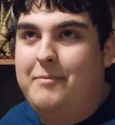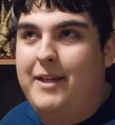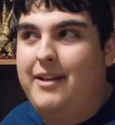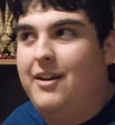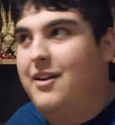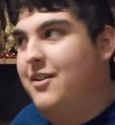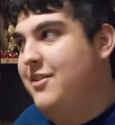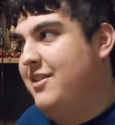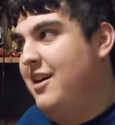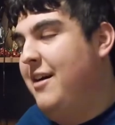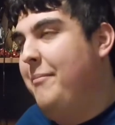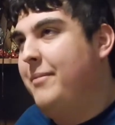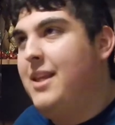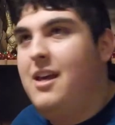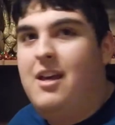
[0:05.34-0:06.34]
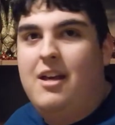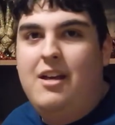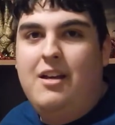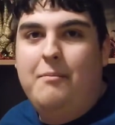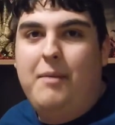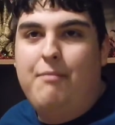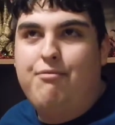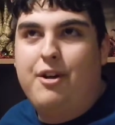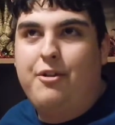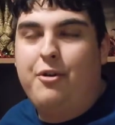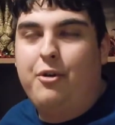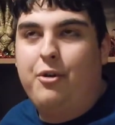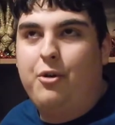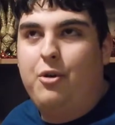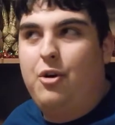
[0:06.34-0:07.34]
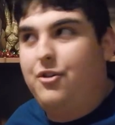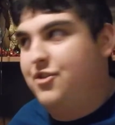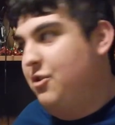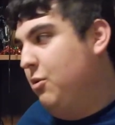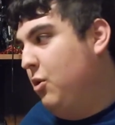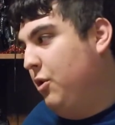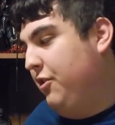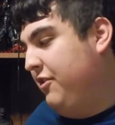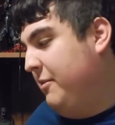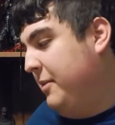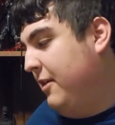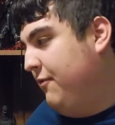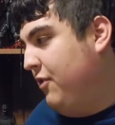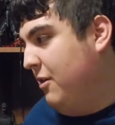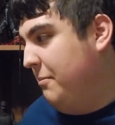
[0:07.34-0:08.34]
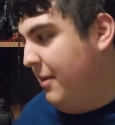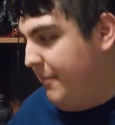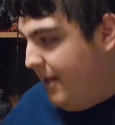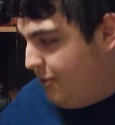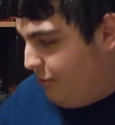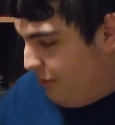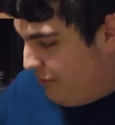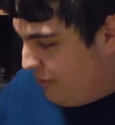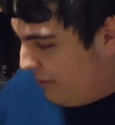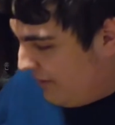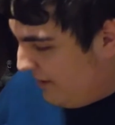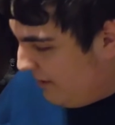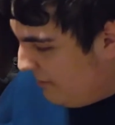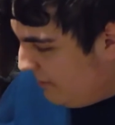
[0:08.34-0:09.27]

because um, my brother also ordered something from Big Bad Toy Store